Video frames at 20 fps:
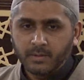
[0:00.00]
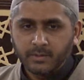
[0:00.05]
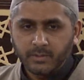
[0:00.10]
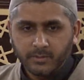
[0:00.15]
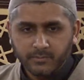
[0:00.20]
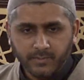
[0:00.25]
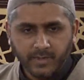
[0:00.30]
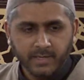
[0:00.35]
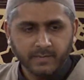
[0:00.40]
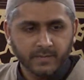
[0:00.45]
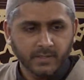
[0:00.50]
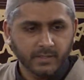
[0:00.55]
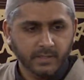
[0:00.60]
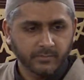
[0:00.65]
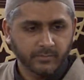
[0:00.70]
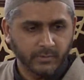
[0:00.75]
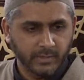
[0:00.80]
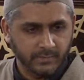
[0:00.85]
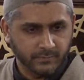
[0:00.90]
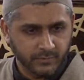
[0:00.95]
you find that
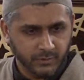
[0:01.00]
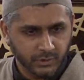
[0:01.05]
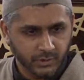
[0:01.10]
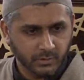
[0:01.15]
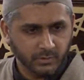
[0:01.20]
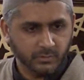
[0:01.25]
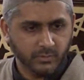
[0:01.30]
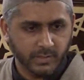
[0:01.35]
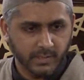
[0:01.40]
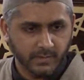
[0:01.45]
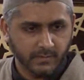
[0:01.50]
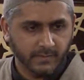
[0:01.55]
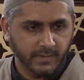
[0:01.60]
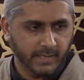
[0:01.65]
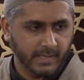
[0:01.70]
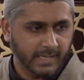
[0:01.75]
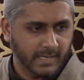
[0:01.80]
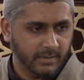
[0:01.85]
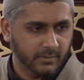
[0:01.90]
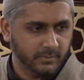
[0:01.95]
if you have children in the
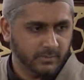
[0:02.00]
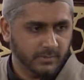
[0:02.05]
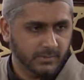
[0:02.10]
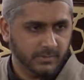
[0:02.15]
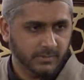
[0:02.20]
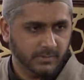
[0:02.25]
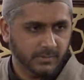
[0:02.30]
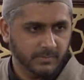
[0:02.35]
house,